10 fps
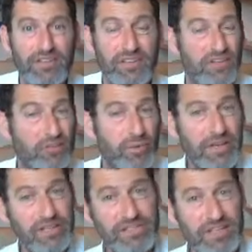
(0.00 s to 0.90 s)
In the
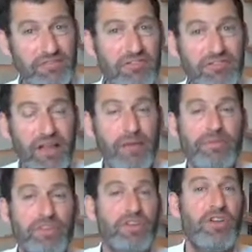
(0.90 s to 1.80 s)
20th century,
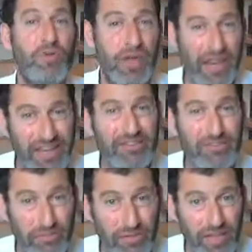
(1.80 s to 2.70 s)
rabbis could go ahead and
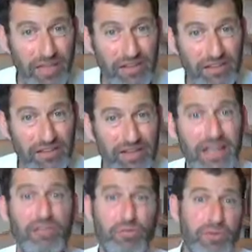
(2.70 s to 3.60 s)
do that. And
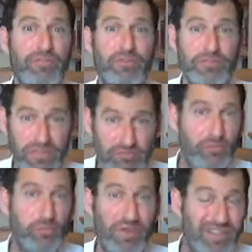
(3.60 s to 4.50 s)
now, 21st
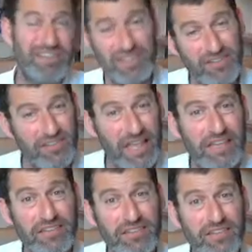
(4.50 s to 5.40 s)
century, we continue
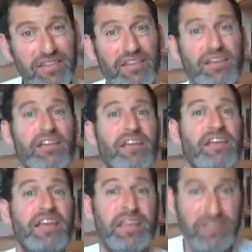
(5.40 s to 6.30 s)
that.
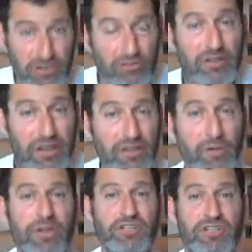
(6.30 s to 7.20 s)
It's a great
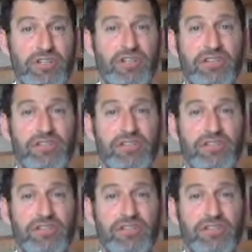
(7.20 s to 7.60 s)
question.